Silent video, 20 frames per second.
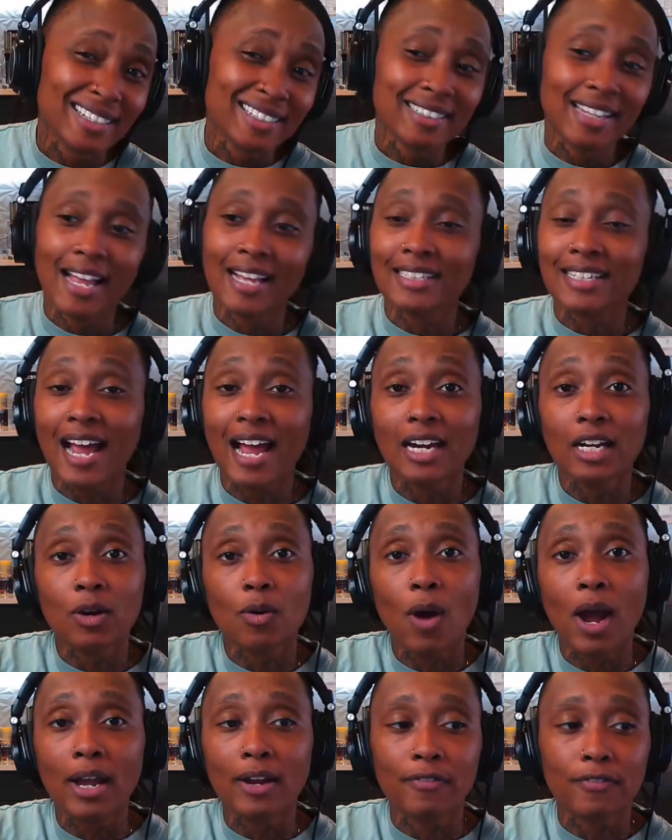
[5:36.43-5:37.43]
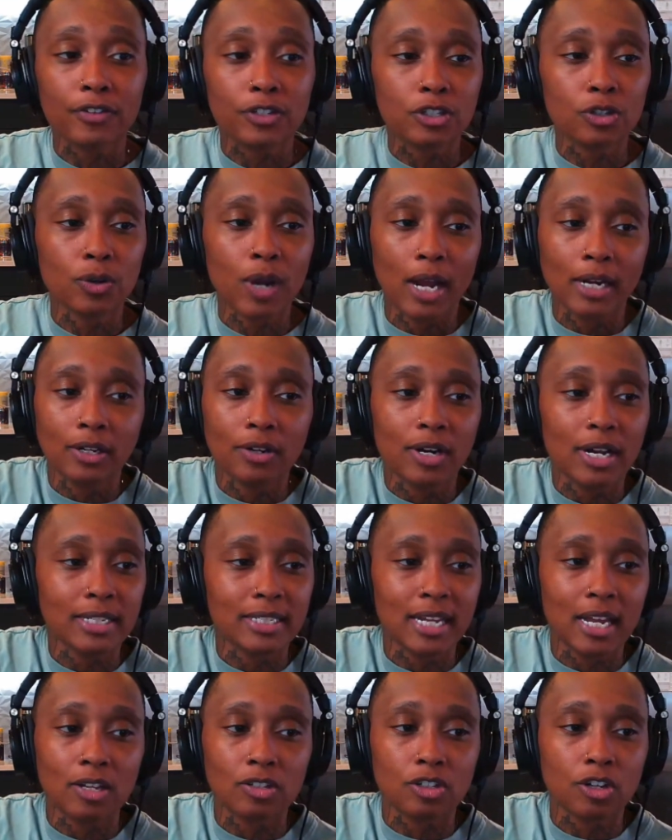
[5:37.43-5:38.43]
That's kind of quiet for Stewie. I know that
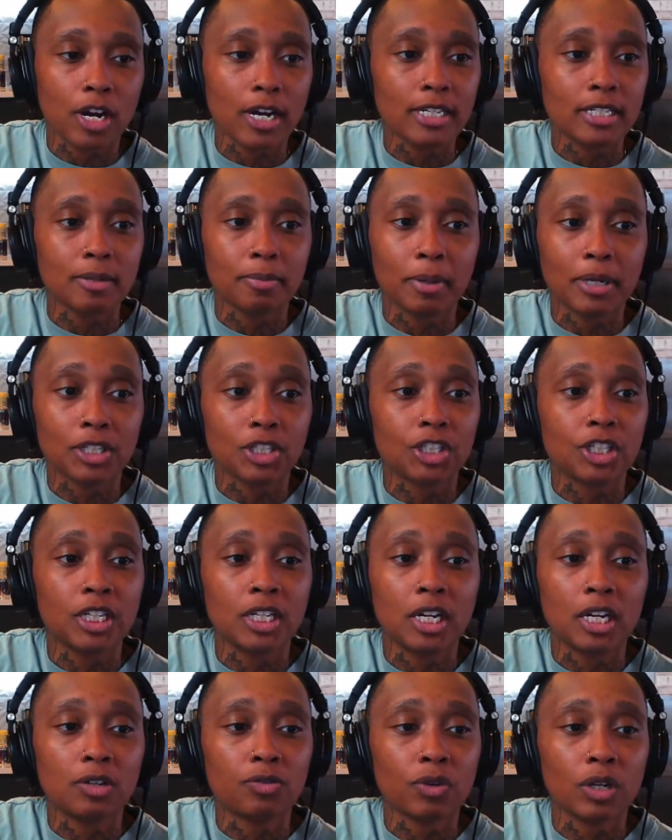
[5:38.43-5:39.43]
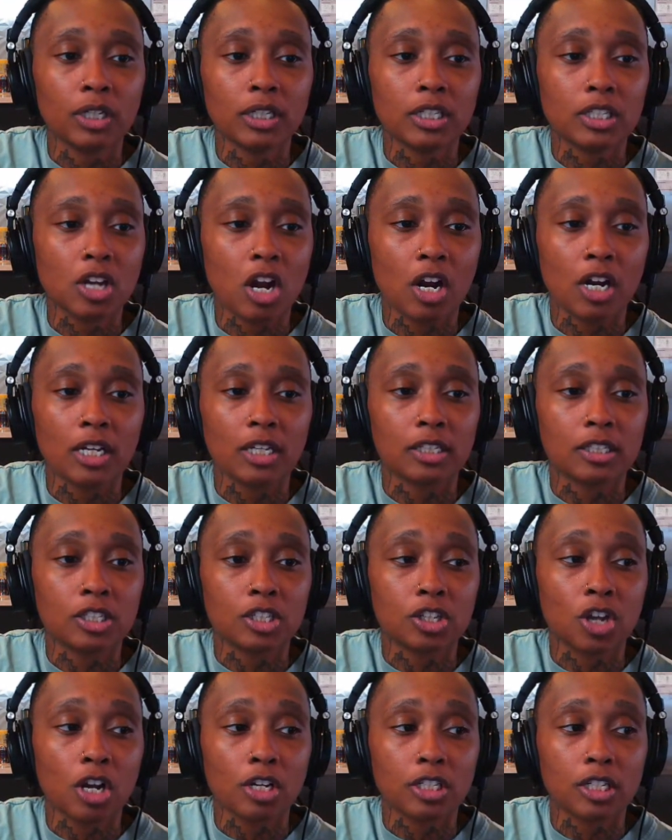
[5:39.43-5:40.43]
sounds crazy, but she didn't really start
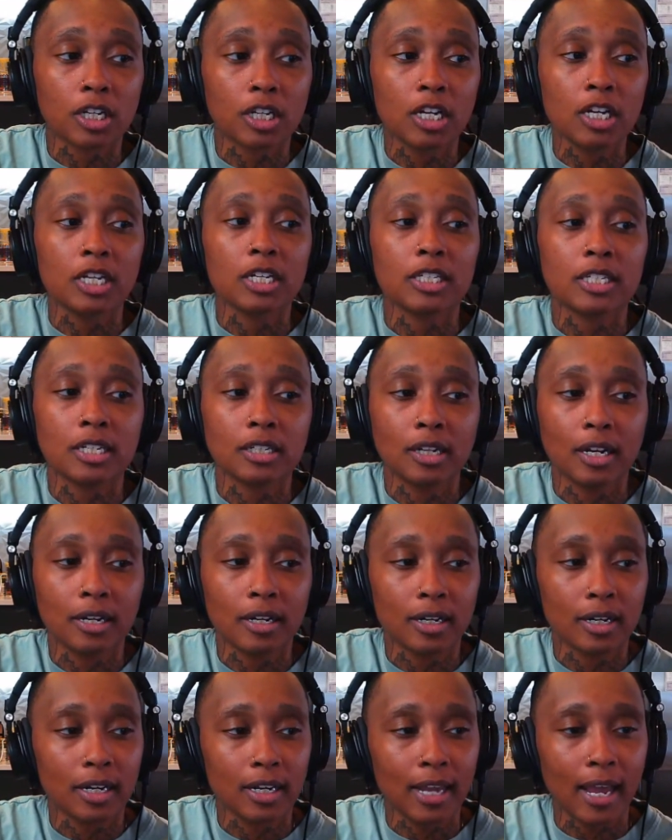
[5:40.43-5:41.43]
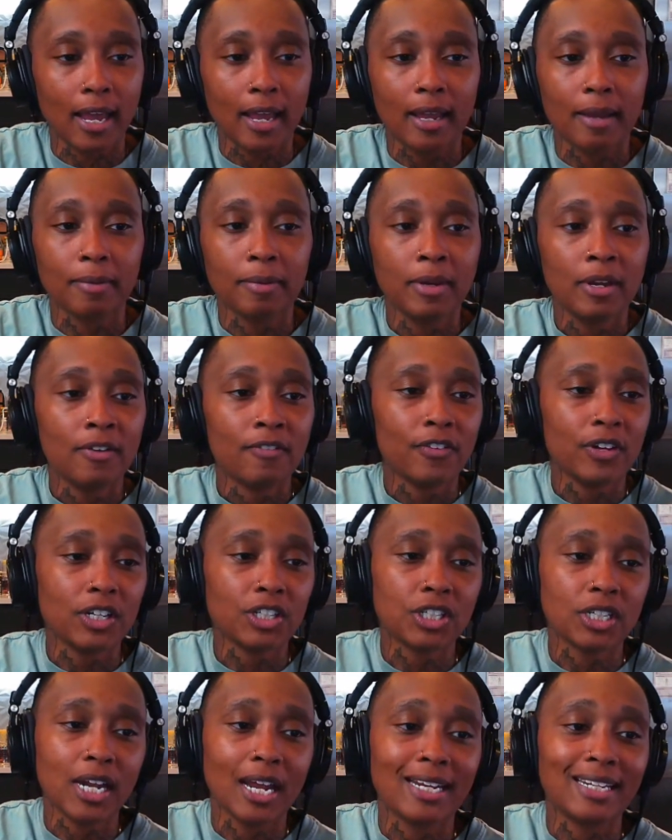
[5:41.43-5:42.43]
to cook until later in the game,
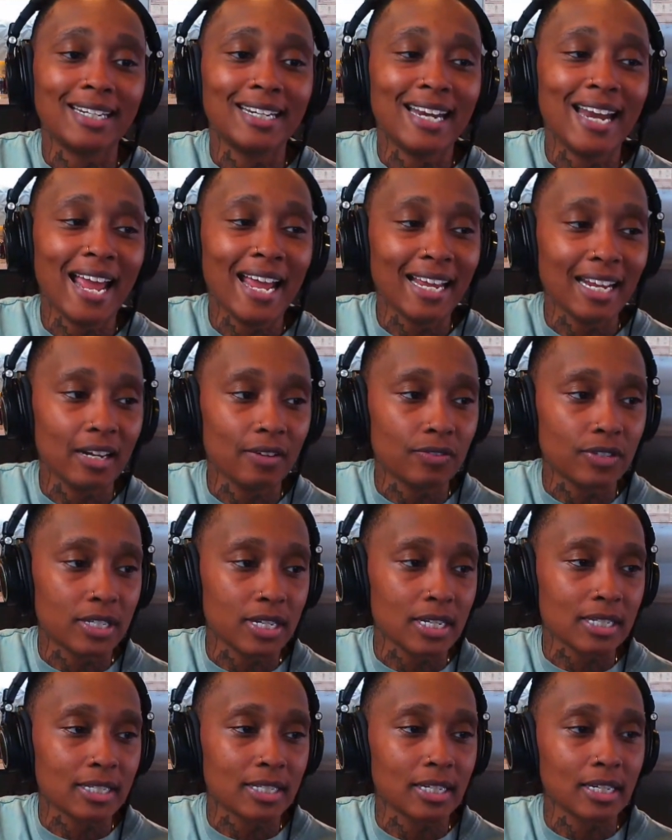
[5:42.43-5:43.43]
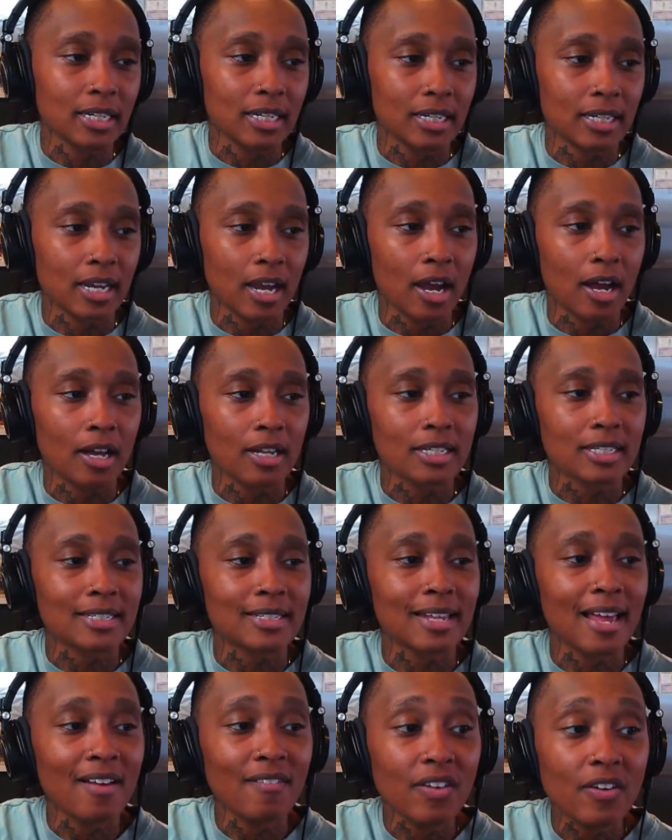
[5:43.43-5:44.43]
finishing at -16, y'all.
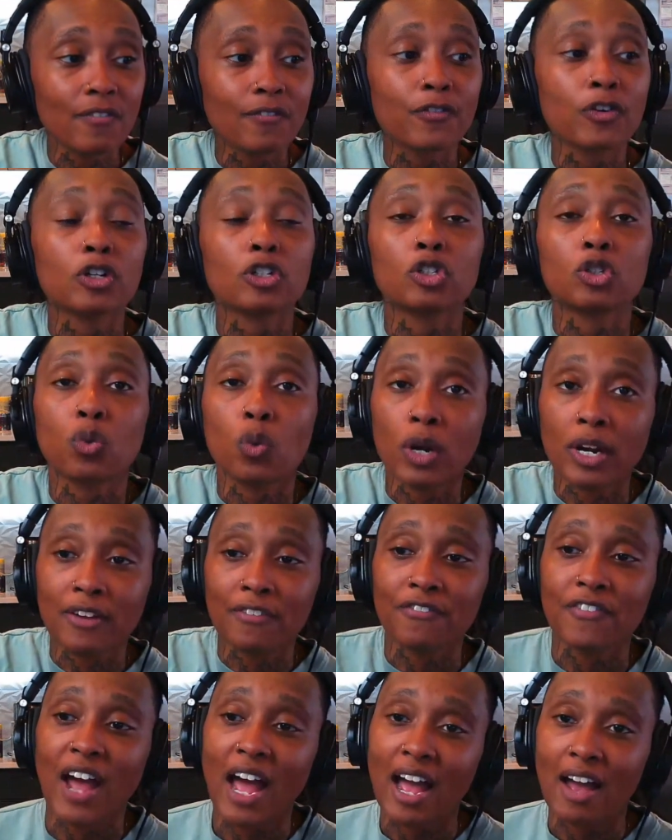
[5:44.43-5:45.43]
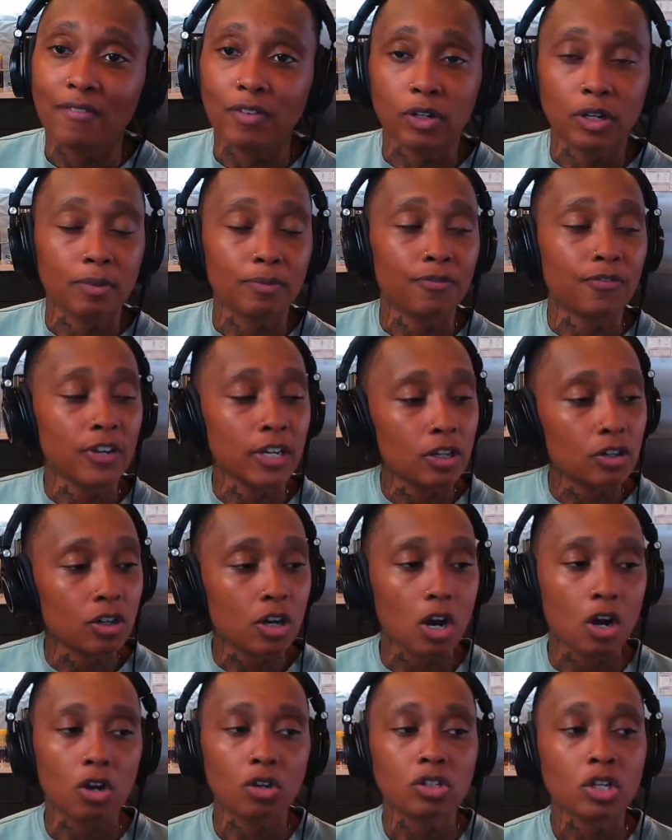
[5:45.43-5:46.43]
7 for 25 on them field
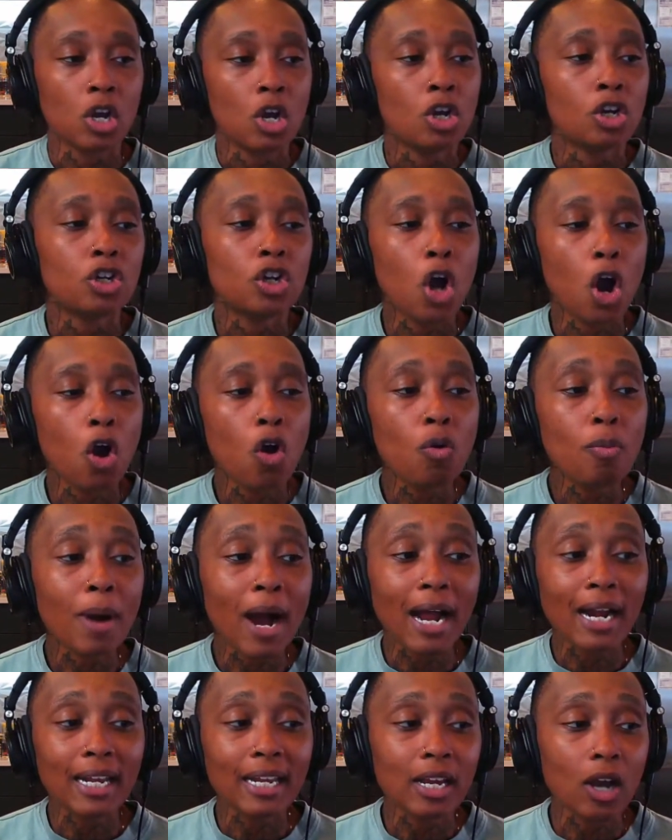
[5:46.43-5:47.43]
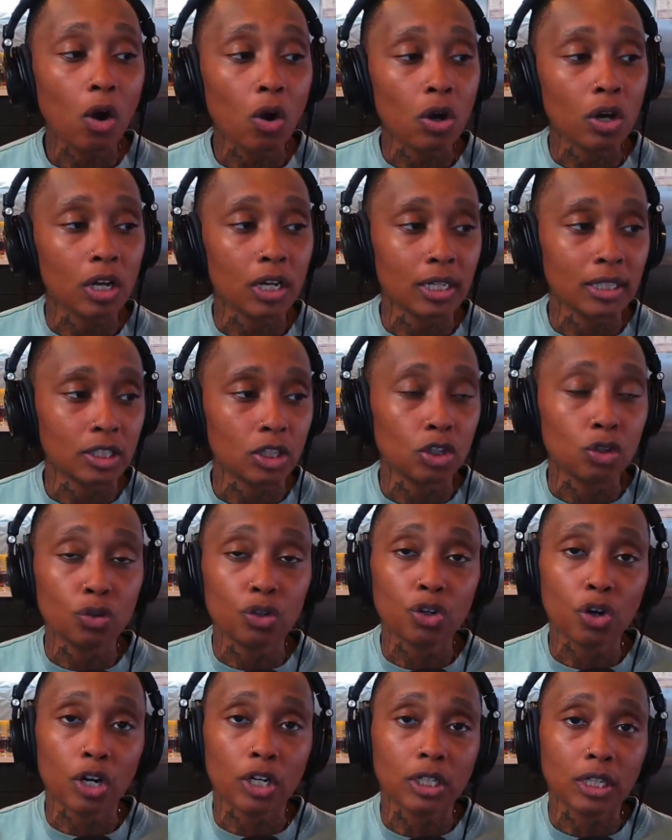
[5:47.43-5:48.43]
goals. Nobody on the New
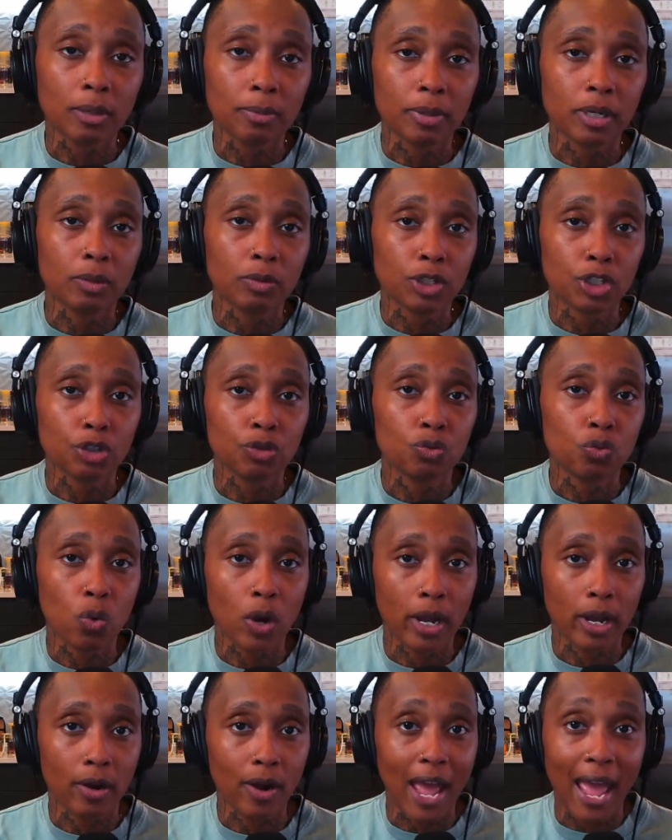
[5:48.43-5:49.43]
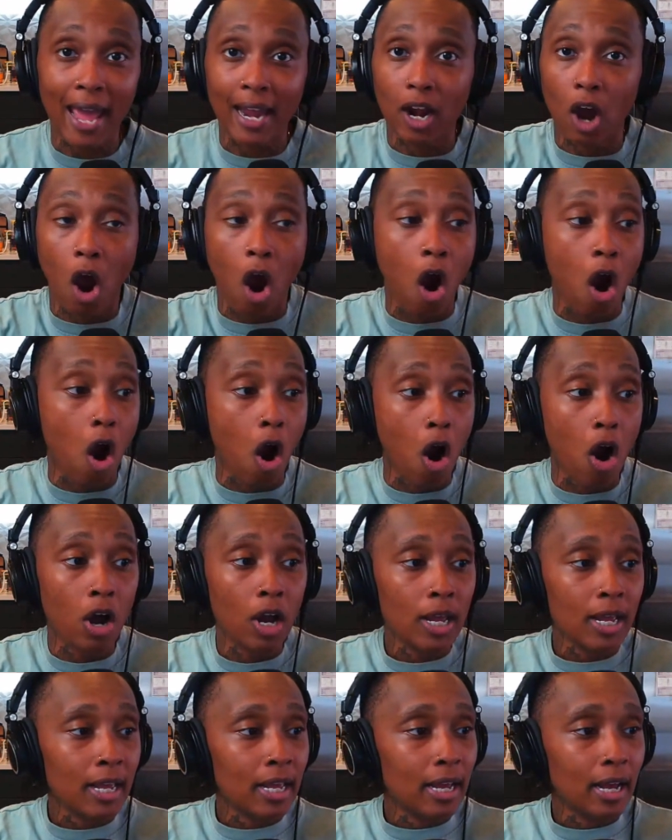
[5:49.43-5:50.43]
York Liberty was shooting well at all.
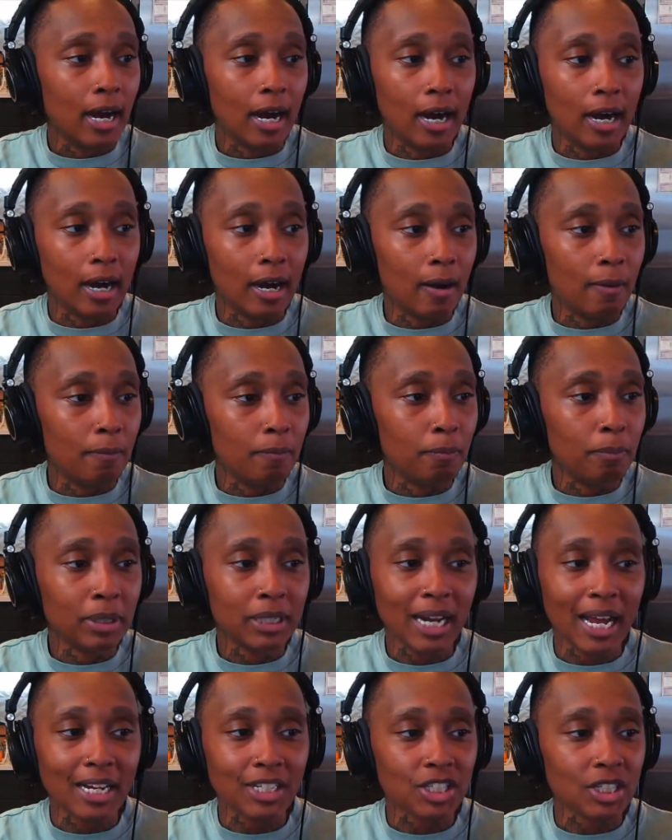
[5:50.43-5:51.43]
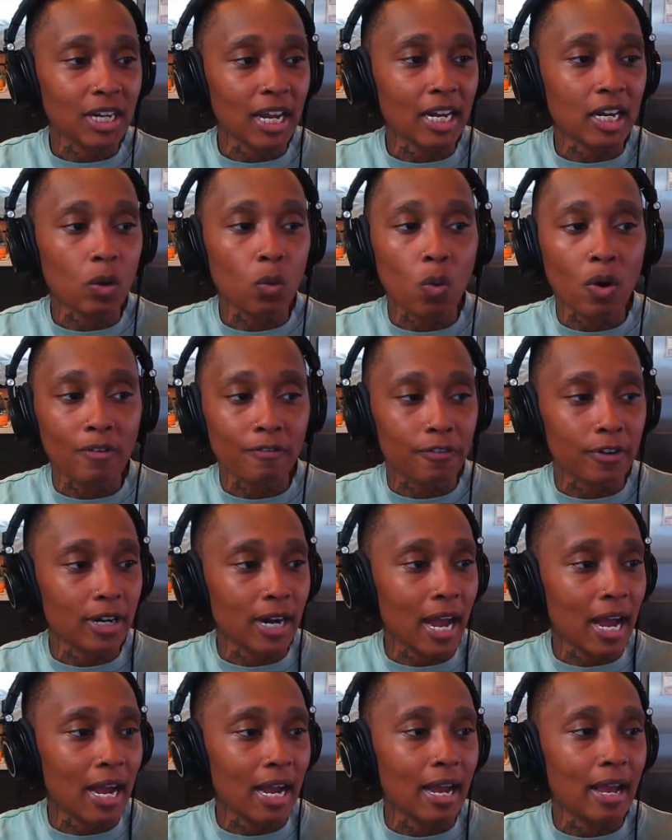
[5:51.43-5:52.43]
Betnijah Laney 1 for
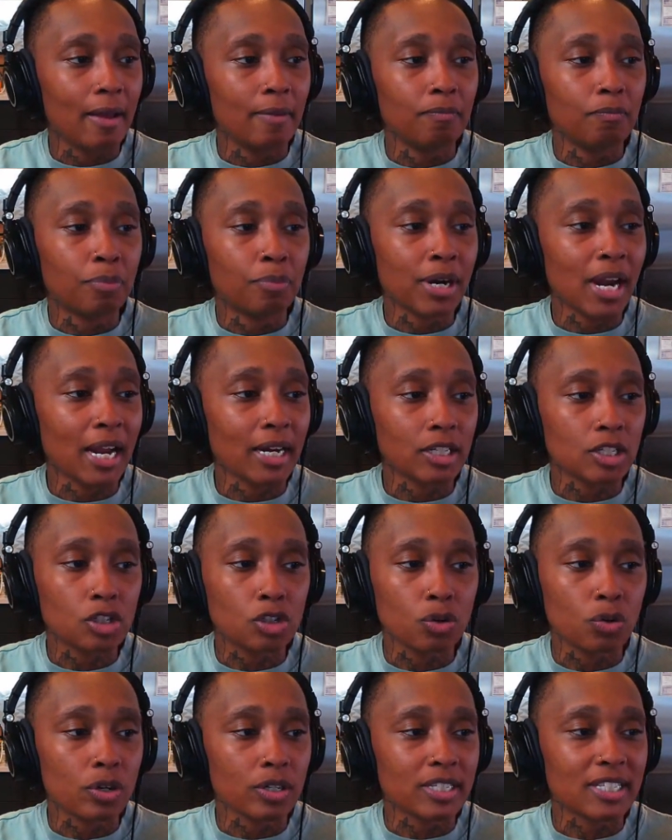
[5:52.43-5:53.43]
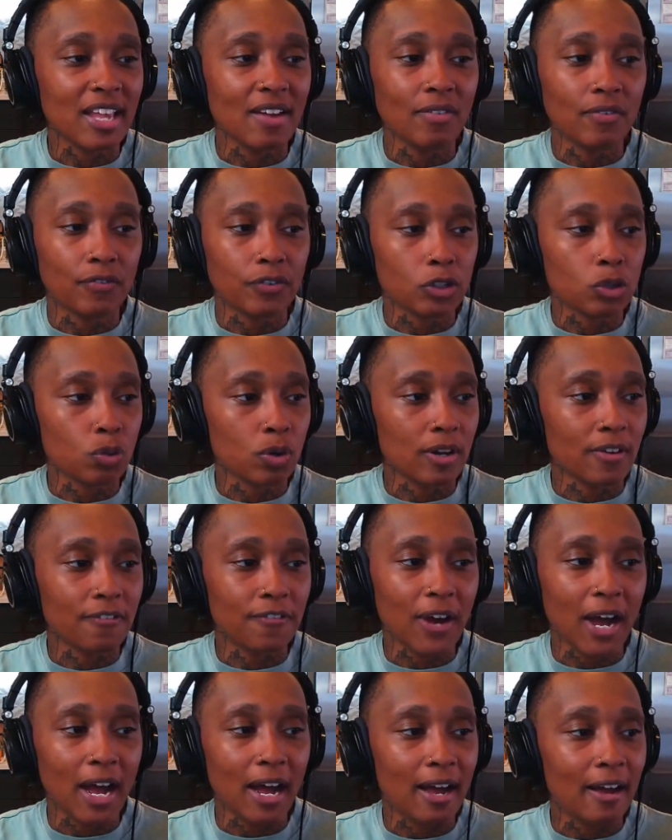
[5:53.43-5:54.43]
9. Breanna Stewart 7 for
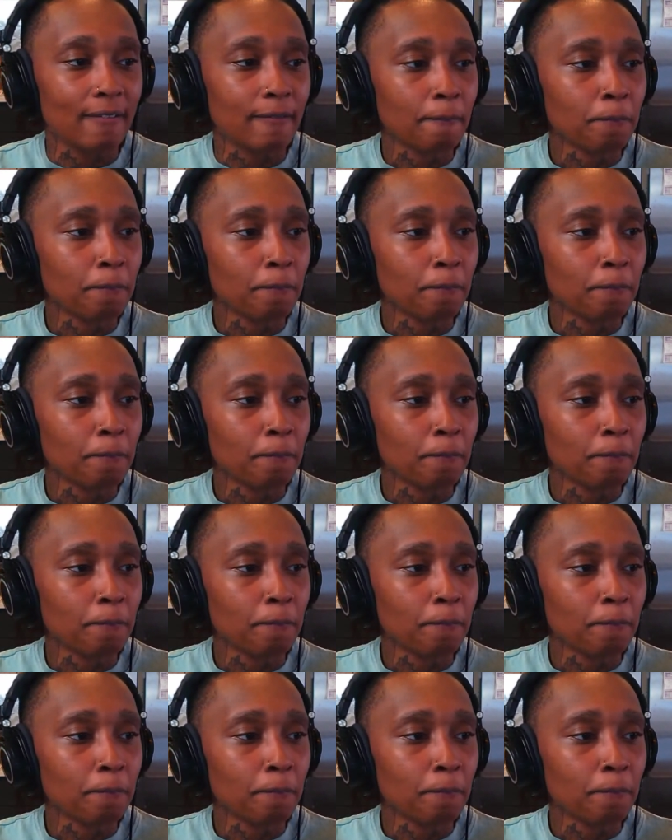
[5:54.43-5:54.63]
25.